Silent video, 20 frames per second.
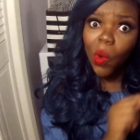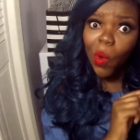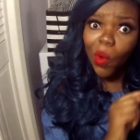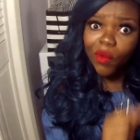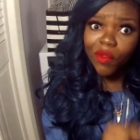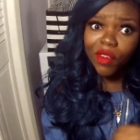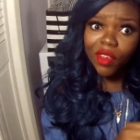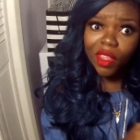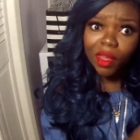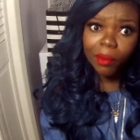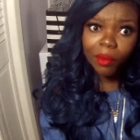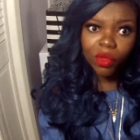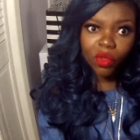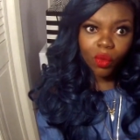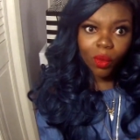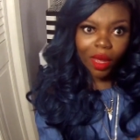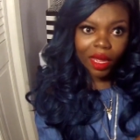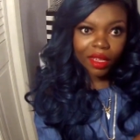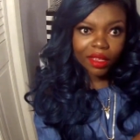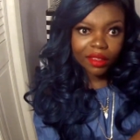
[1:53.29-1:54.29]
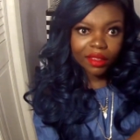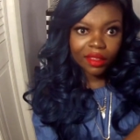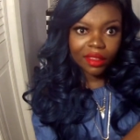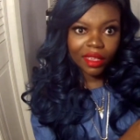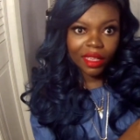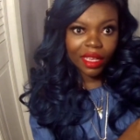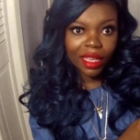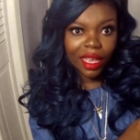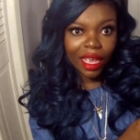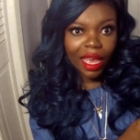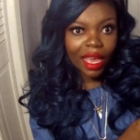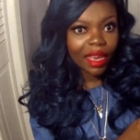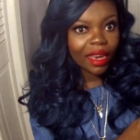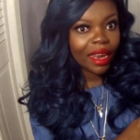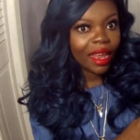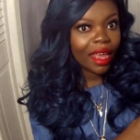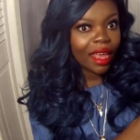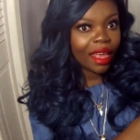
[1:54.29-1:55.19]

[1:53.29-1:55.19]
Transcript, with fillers: over them twice to get